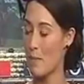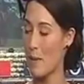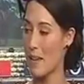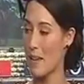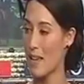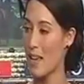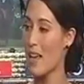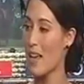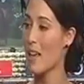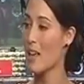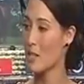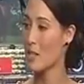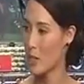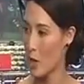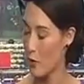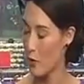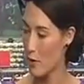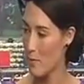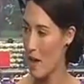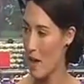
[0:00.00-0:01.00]
pick
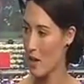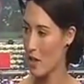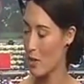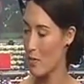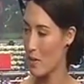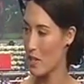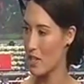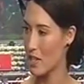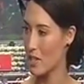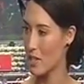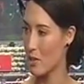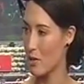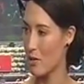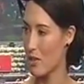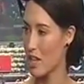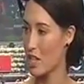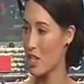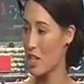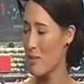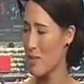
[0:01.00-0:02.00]
Sophie Monk, who we just saw
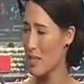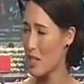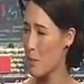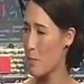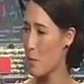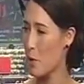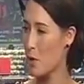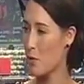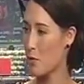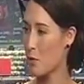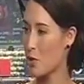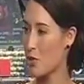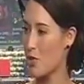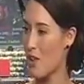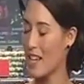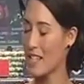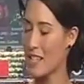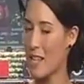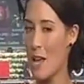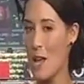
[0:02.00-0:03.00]
there. Mm. She was in a beautiful
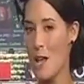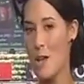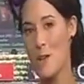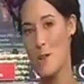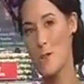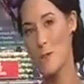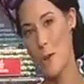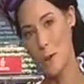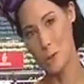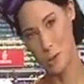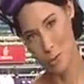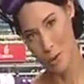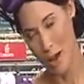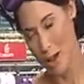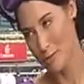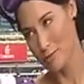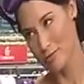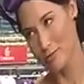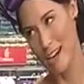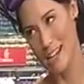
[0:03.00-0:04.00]
dress, yeah. not
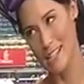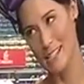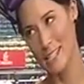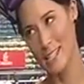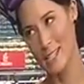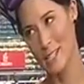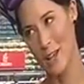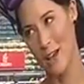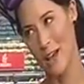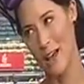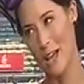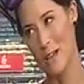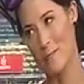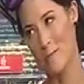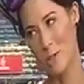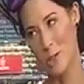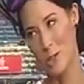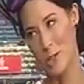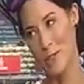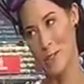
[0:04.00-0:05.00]
quite racing attire. I'm
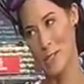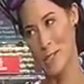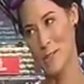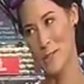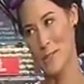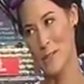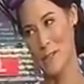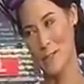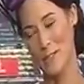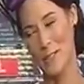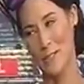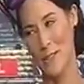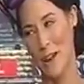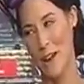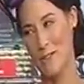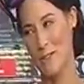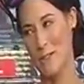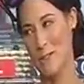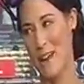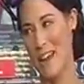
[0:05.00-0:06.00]
not sure if it's, if it's
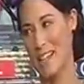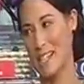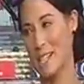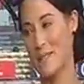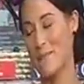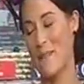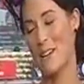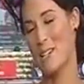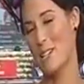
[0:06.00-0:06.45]
right for the races, but